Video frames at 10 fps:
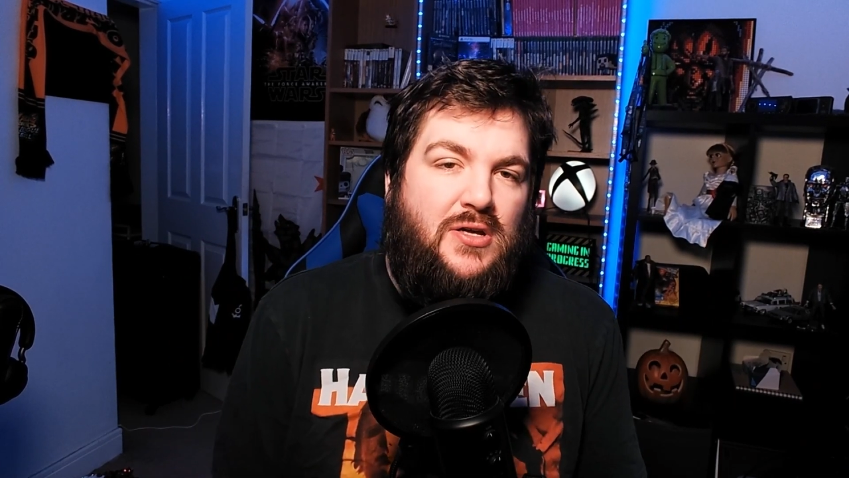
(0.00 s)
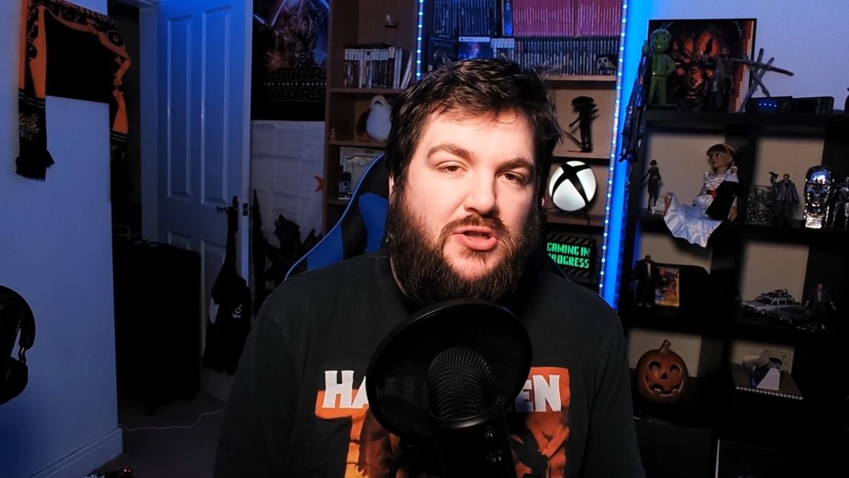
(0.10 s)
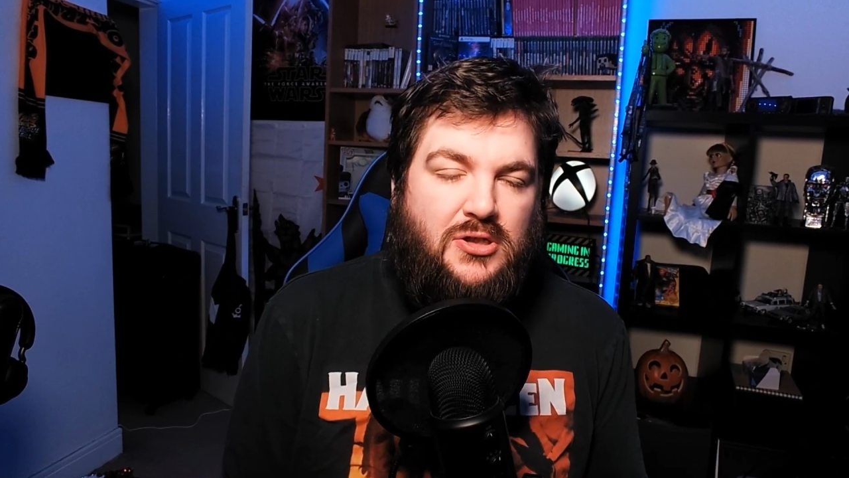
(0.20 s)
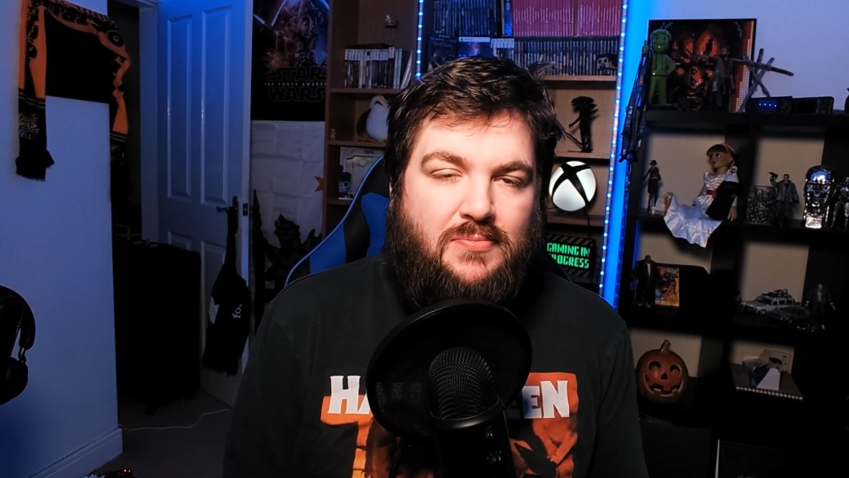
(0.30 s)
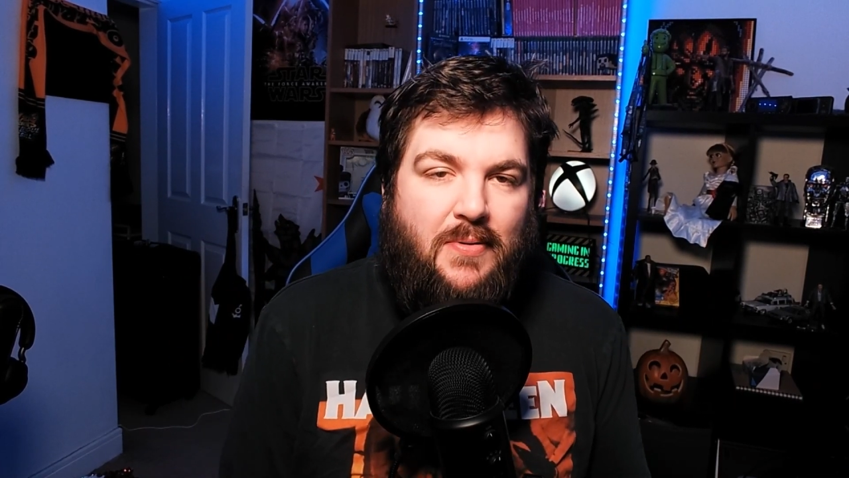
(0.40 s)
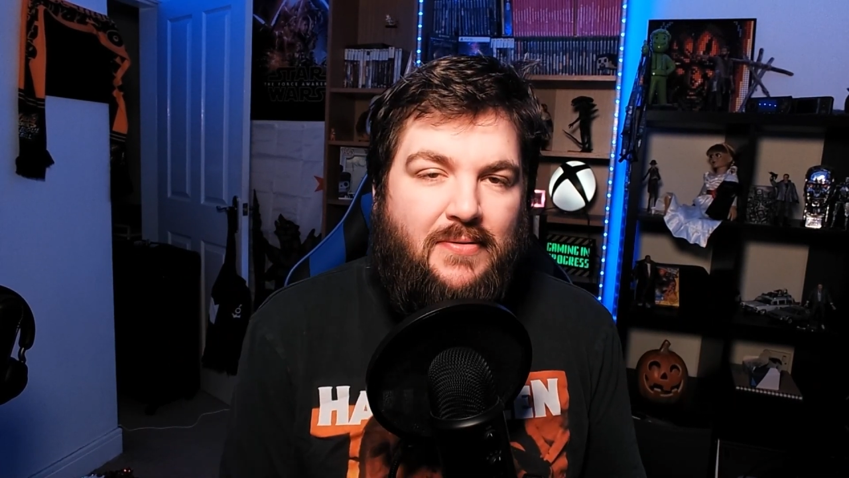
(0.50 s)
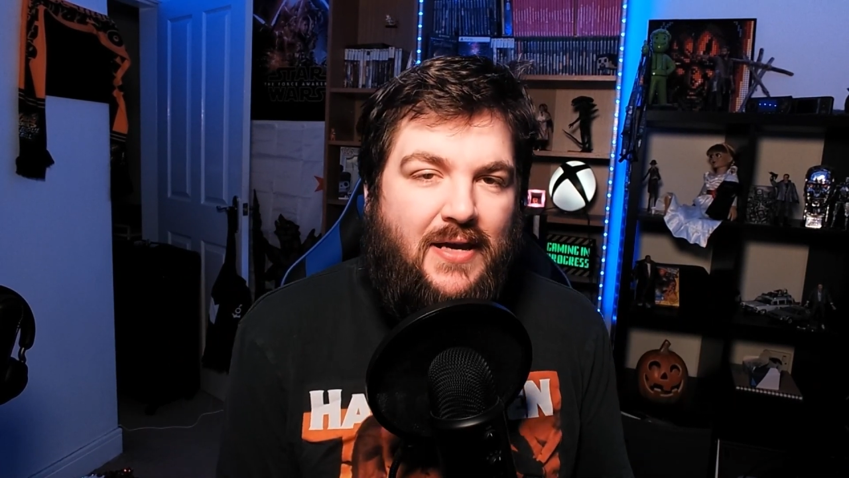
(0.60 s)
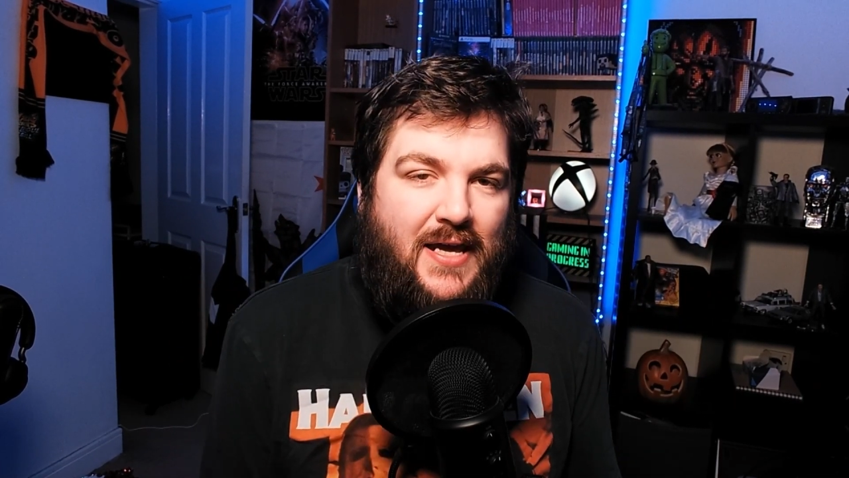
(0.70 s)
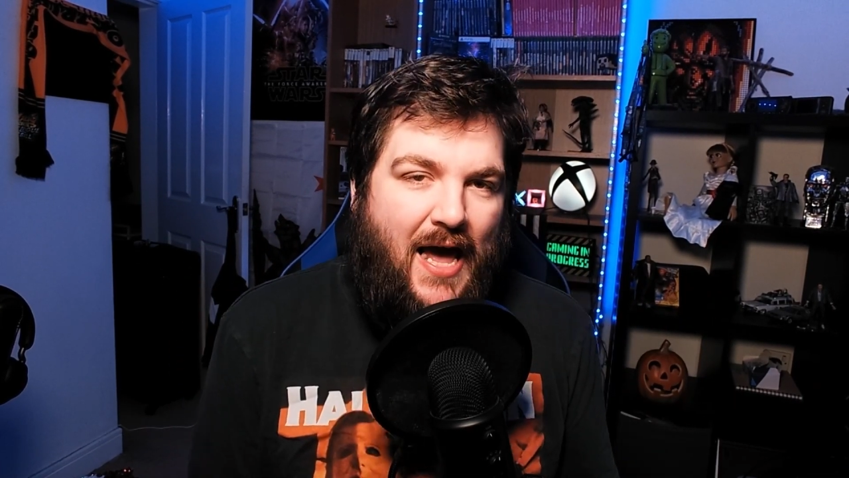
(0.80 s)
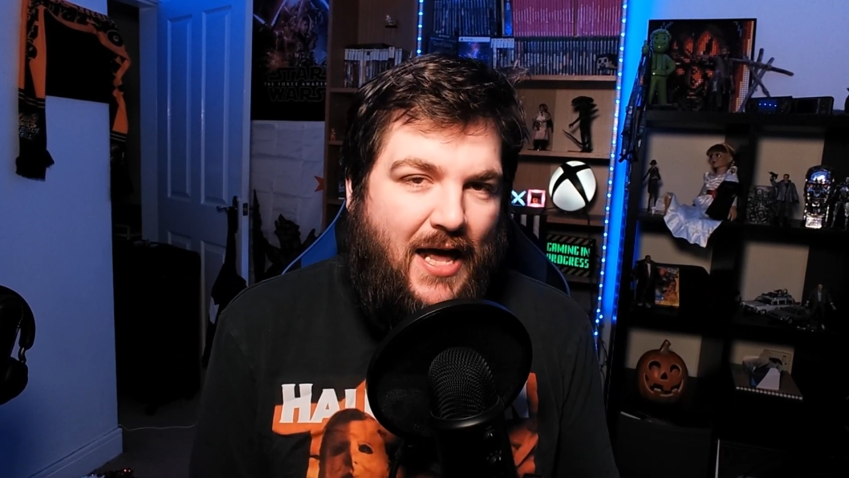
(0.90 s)

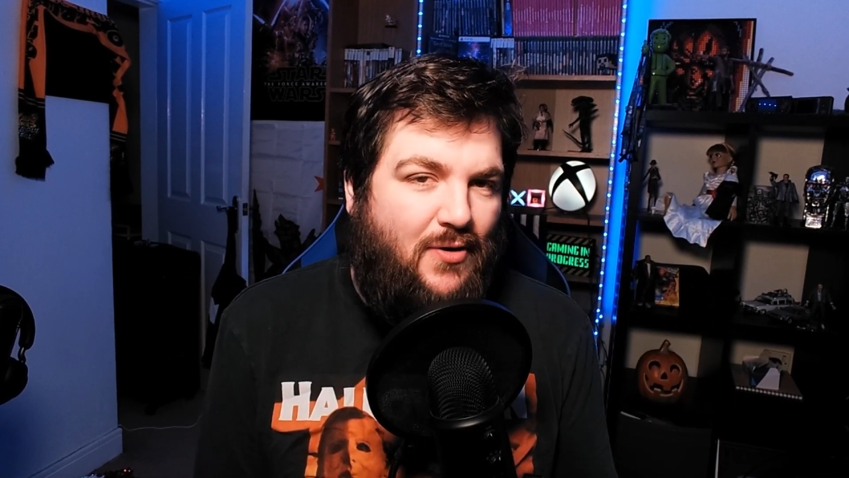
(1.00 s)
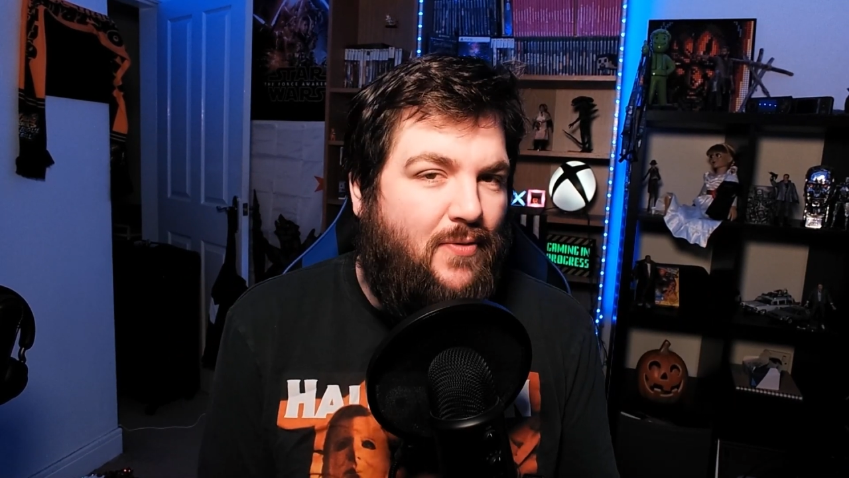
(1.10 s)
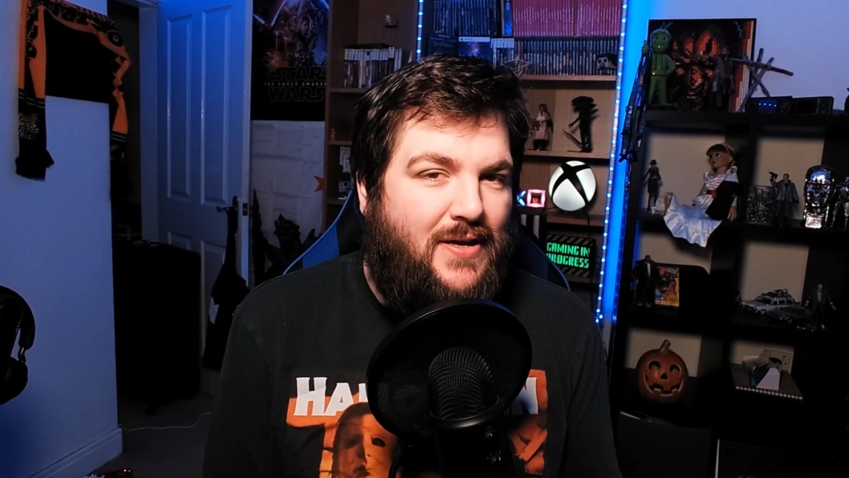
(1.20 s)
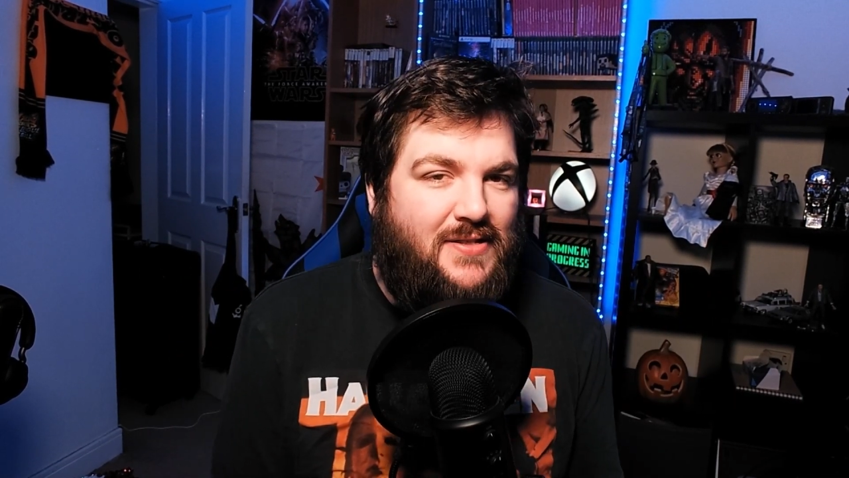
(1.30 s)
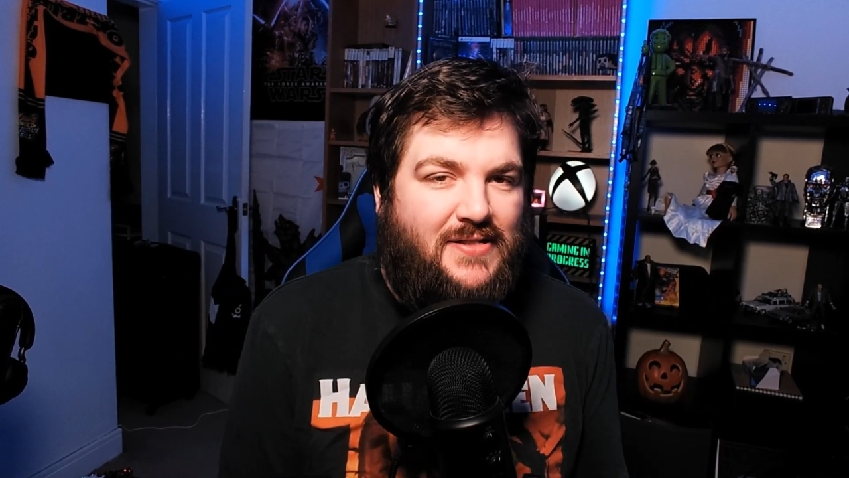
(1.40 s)
spooky Halloween